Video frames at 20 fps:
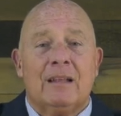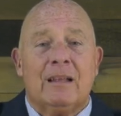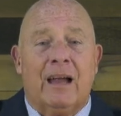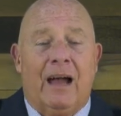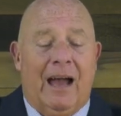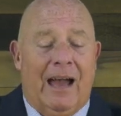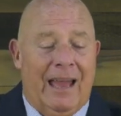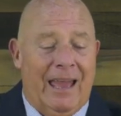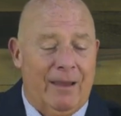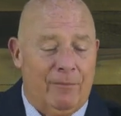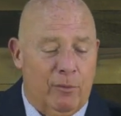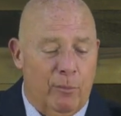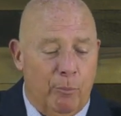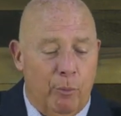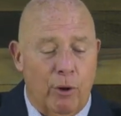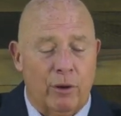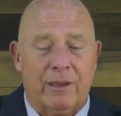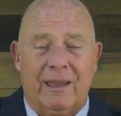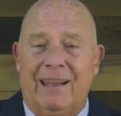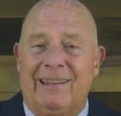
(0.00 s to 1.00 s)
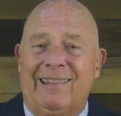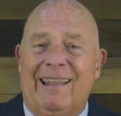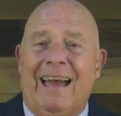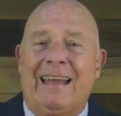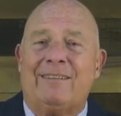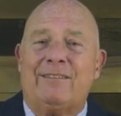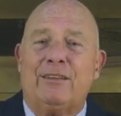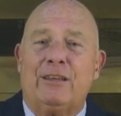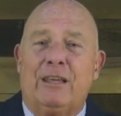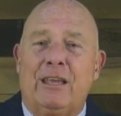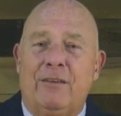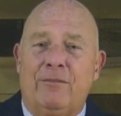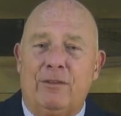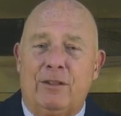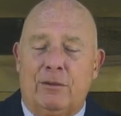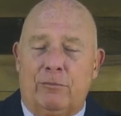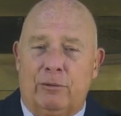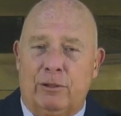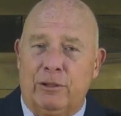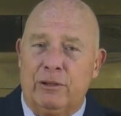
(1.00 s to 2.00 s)
I have a book I'd like to give you
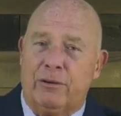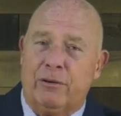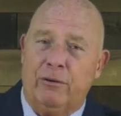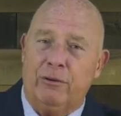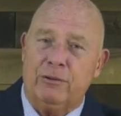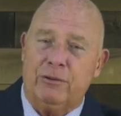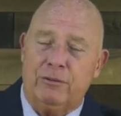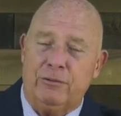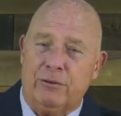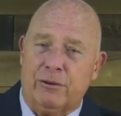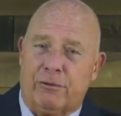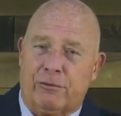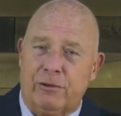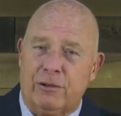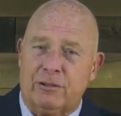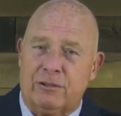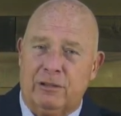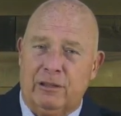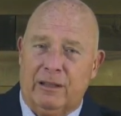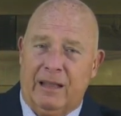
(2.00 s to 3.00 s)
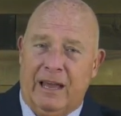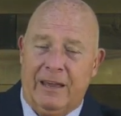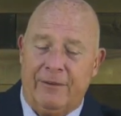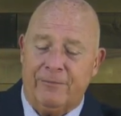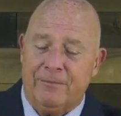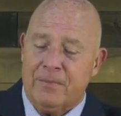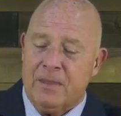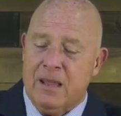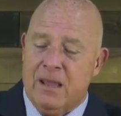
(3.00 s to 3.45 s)
that will encourage you in your Christian life.